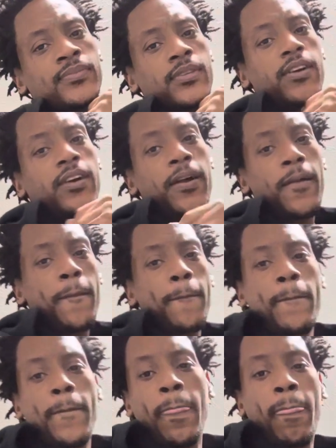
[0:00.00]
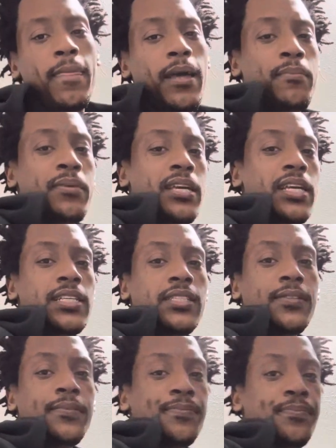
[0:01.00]
All right, y'all be
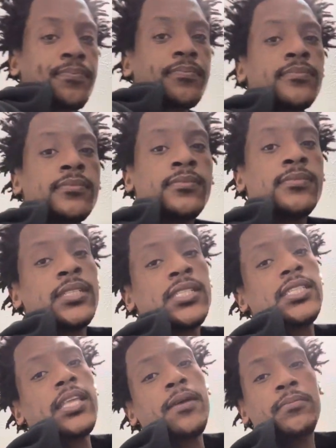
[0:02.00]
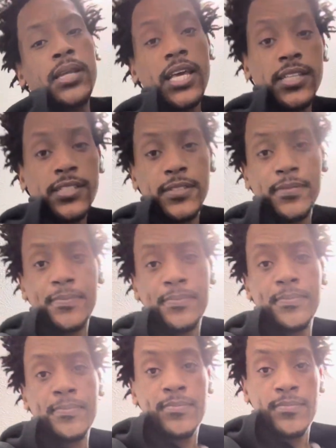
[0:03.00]
easy, stay blessed,
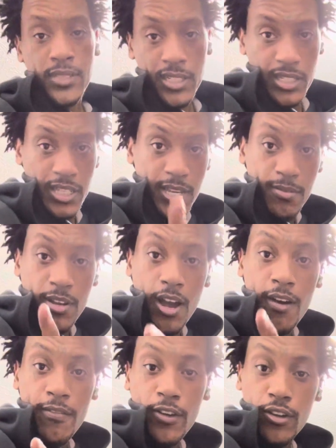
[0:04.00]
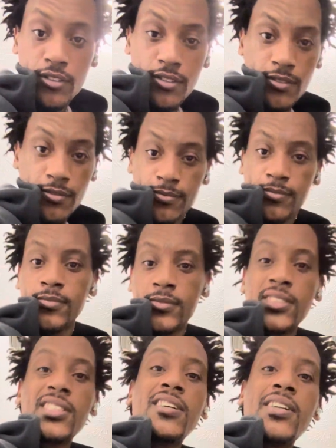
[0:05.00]
keep God first.
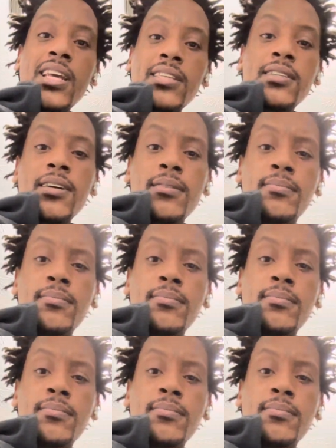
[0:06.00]
Till next time.